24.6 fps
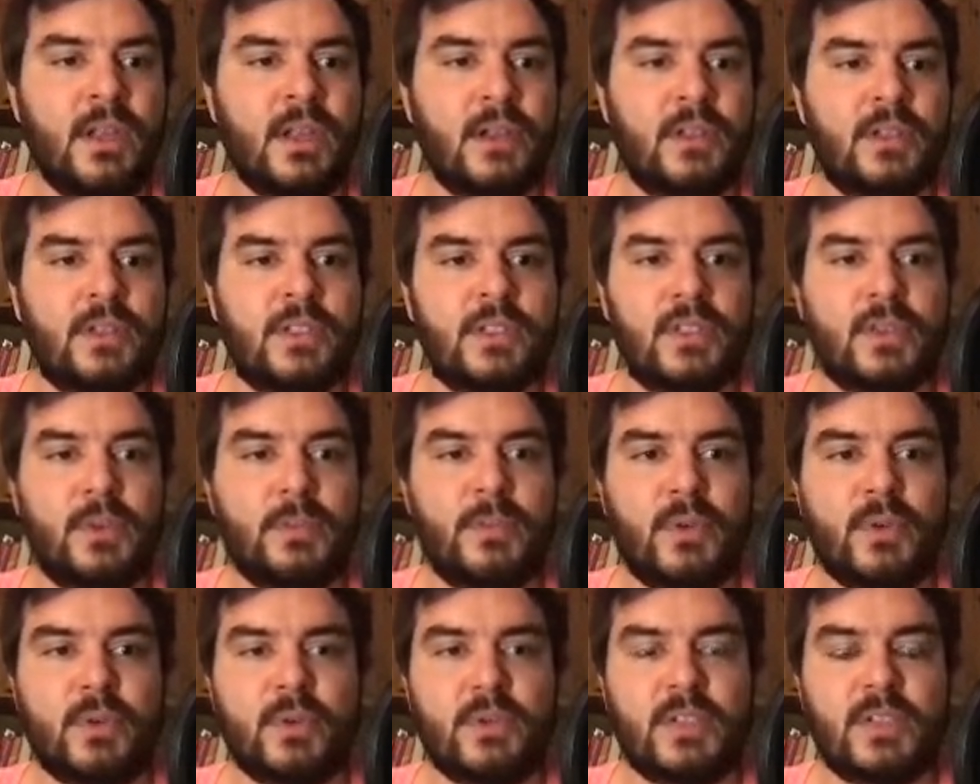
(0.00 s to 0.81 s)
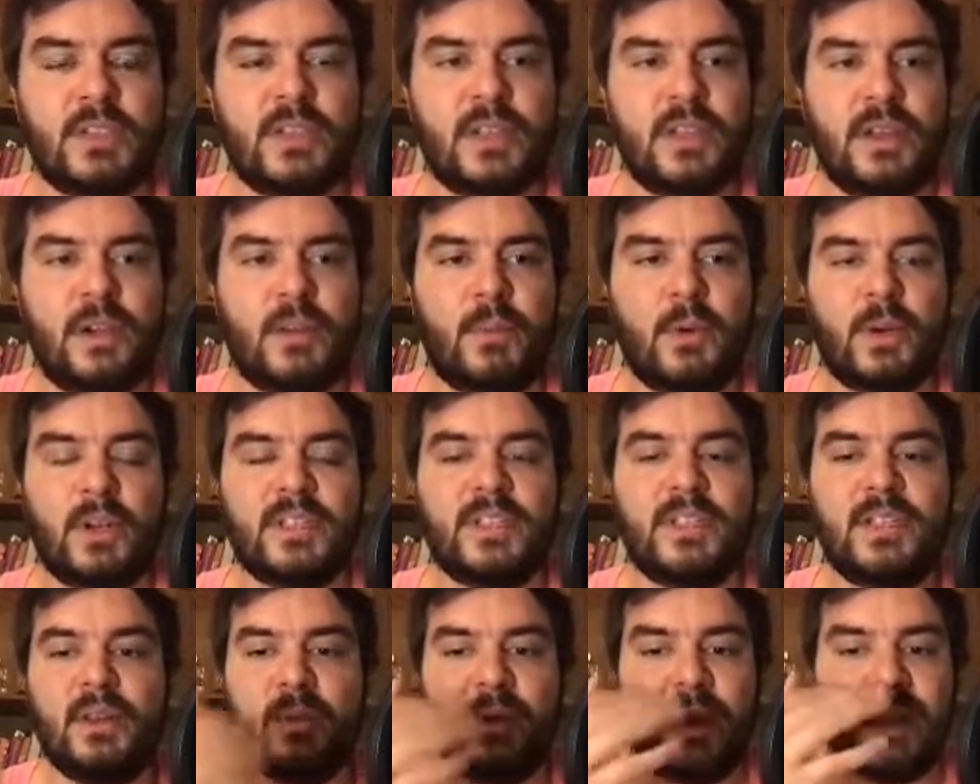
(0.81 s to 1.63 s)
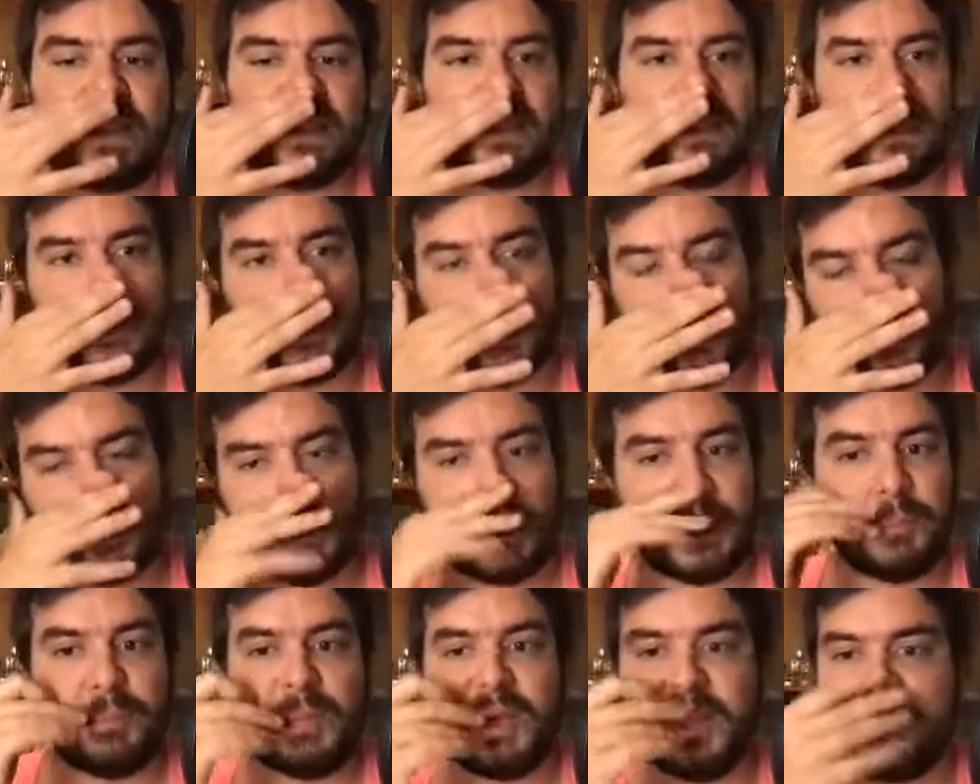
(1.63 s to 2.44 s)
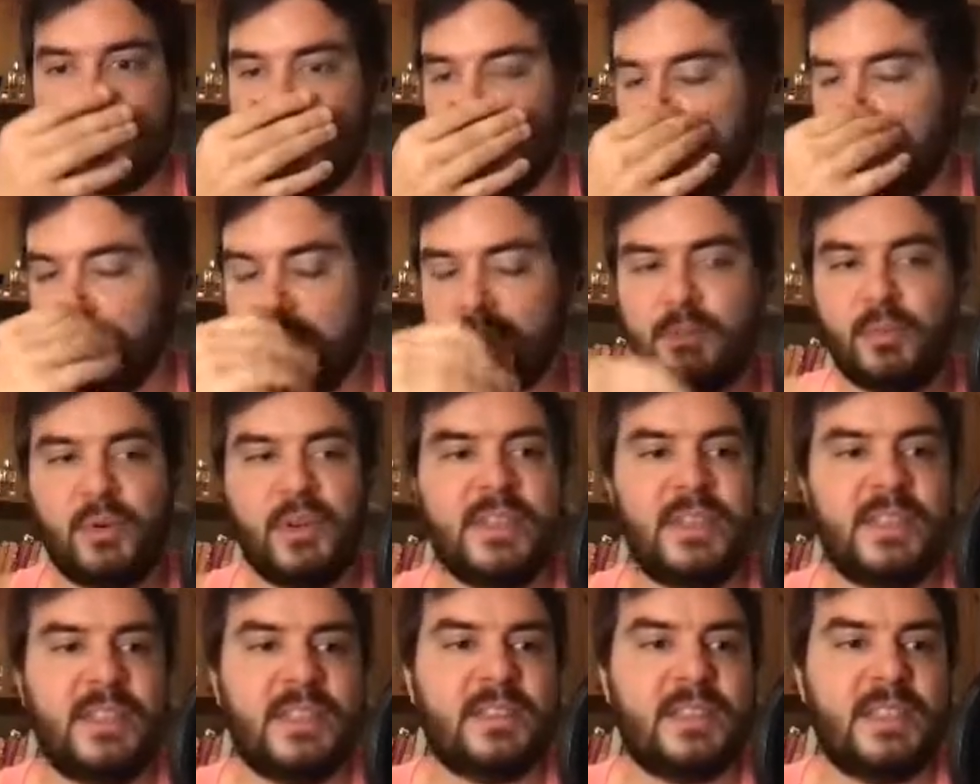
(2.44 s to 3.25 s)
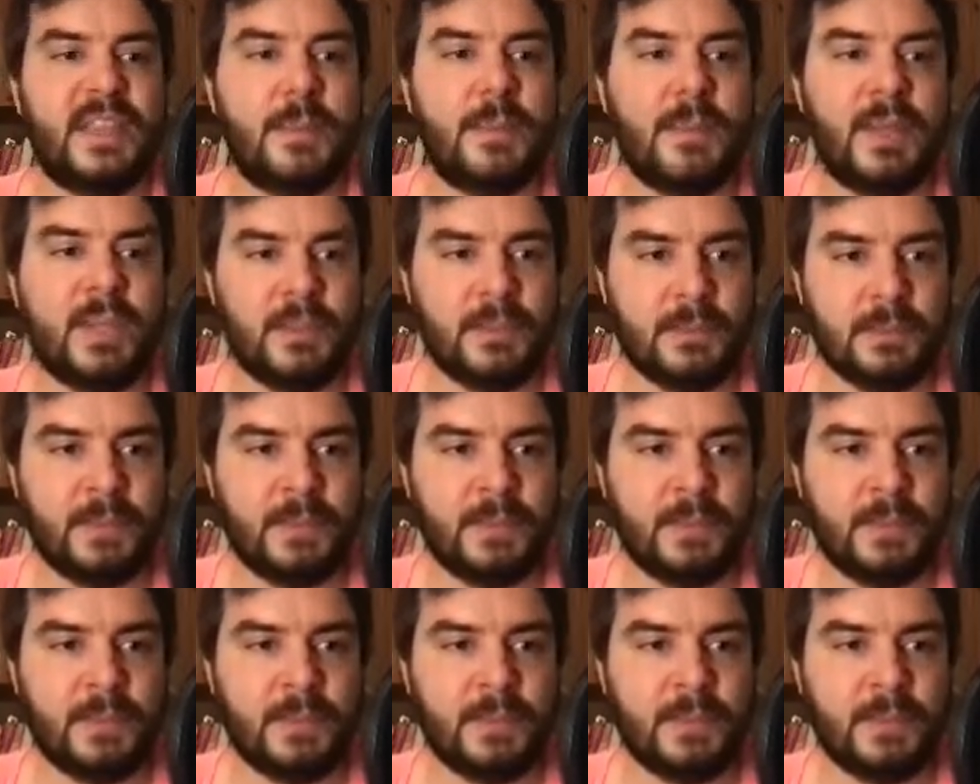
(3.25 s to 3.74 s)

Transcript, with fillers: just computes uh, what is the rest and then, then makes a nice printing statement.